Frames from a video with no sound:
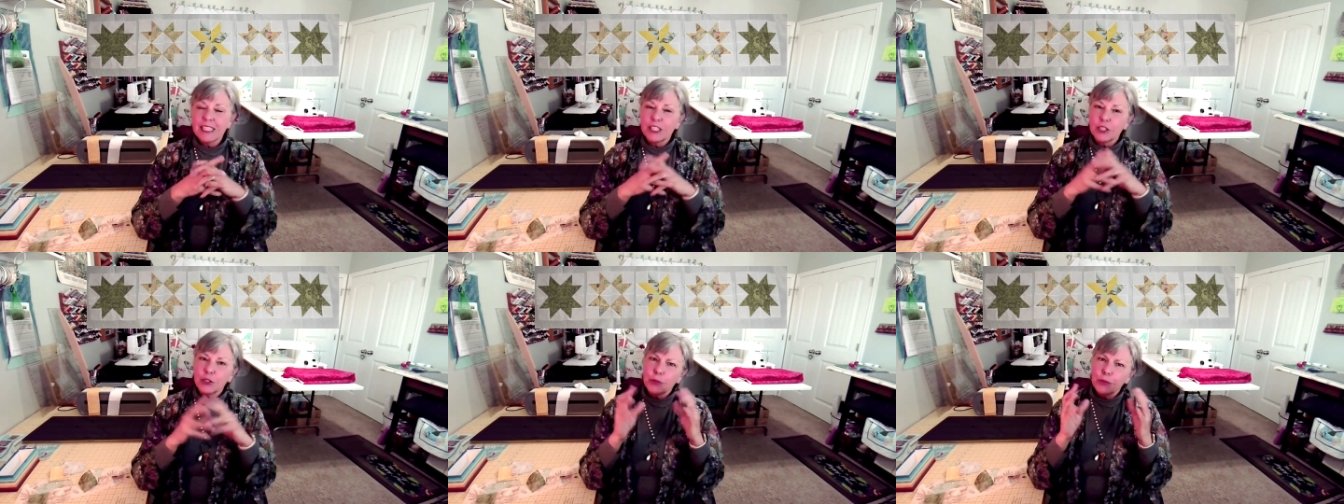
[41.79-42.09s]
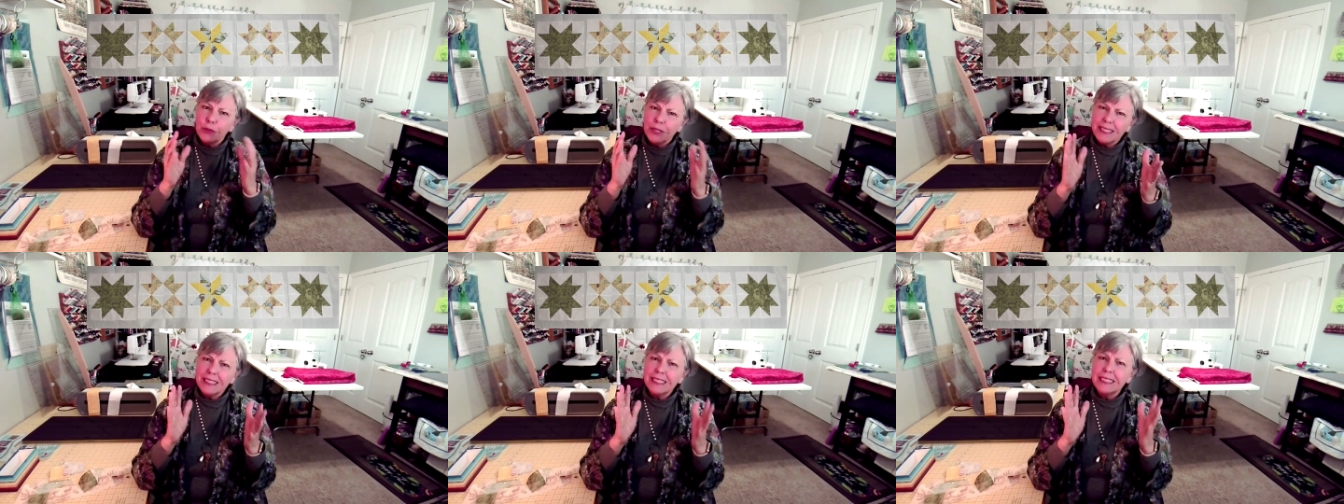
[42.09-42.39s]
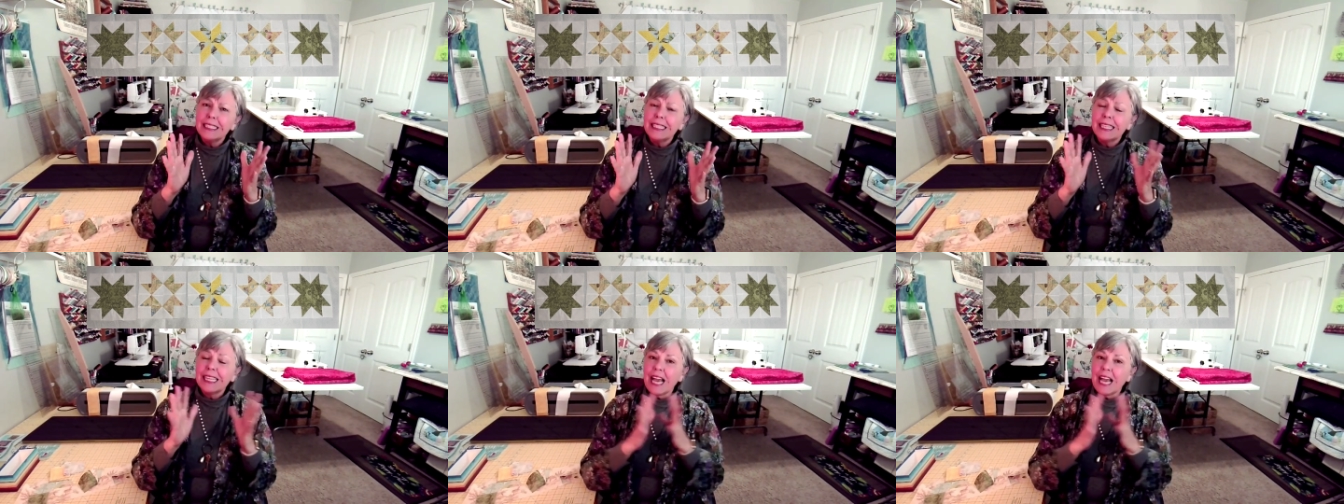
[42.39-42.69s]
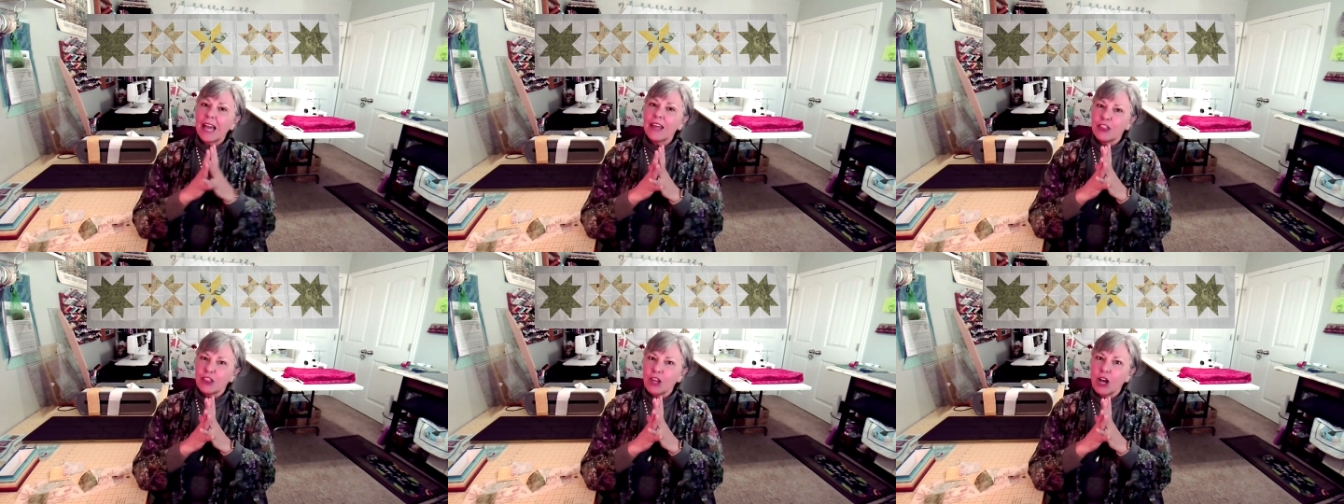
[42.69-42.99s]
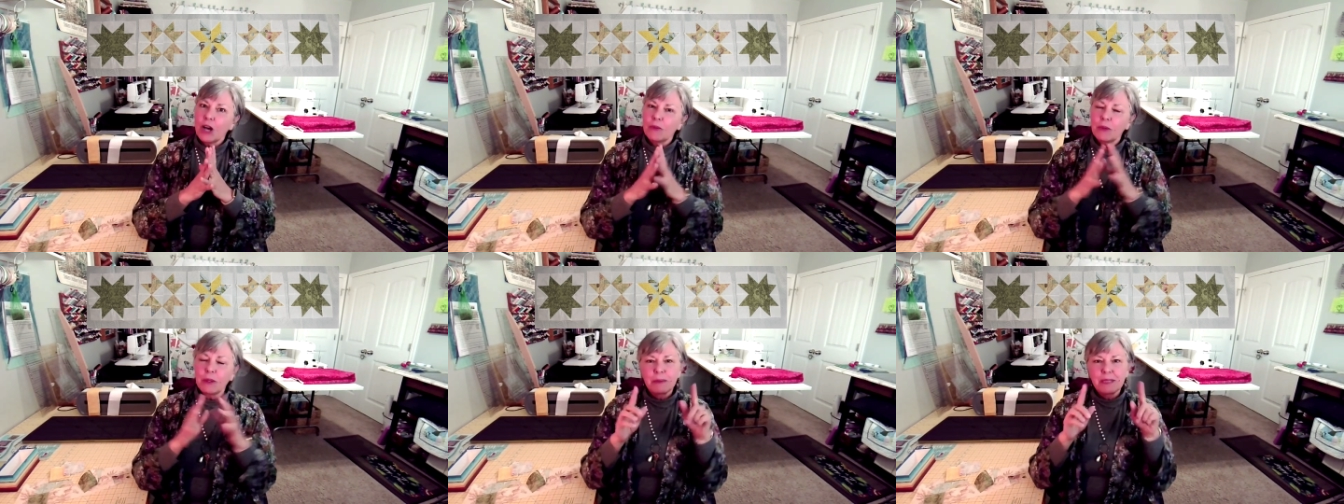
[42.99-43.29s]
And originally, I
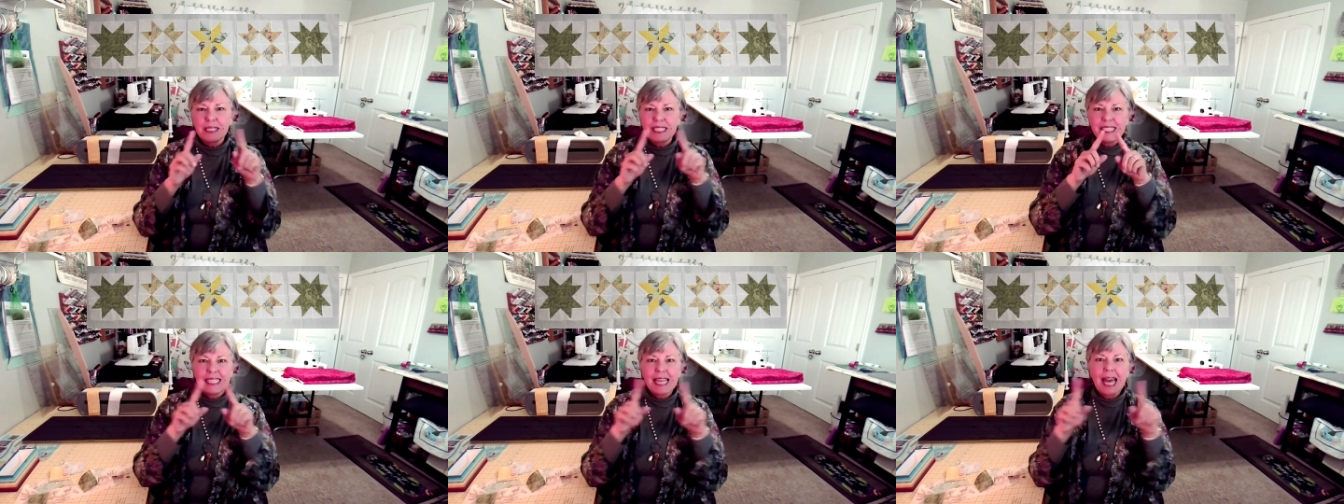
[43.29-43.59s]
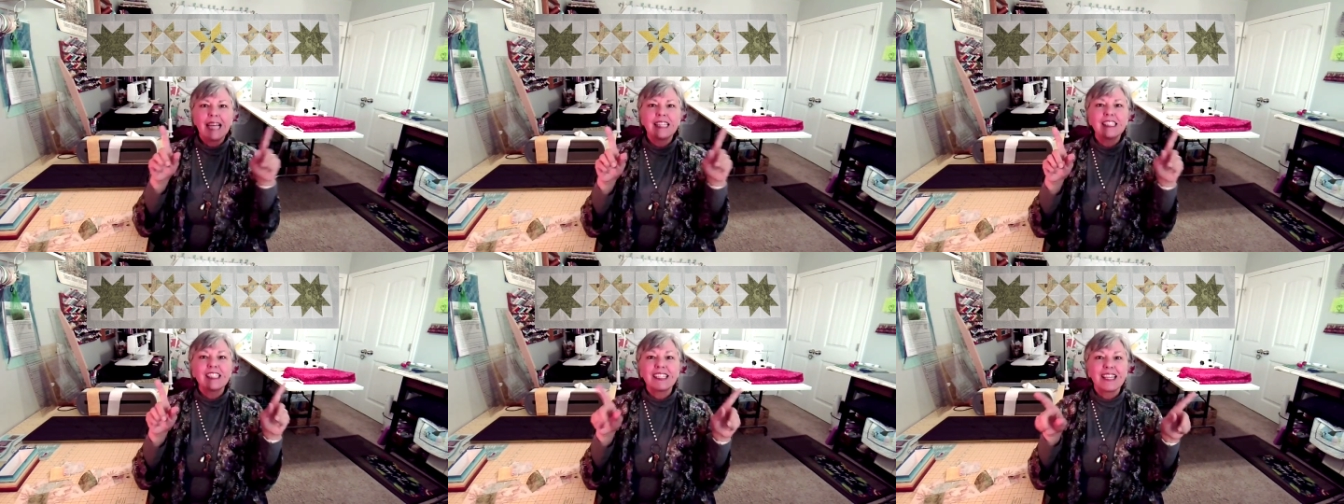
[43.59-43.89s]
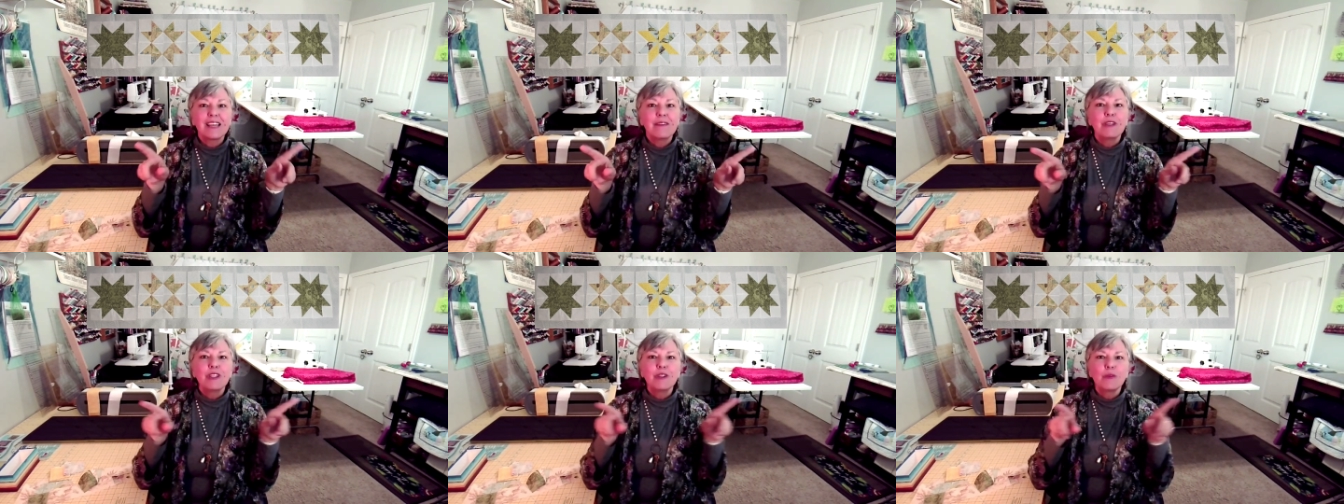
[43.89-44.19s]
thought we would sash them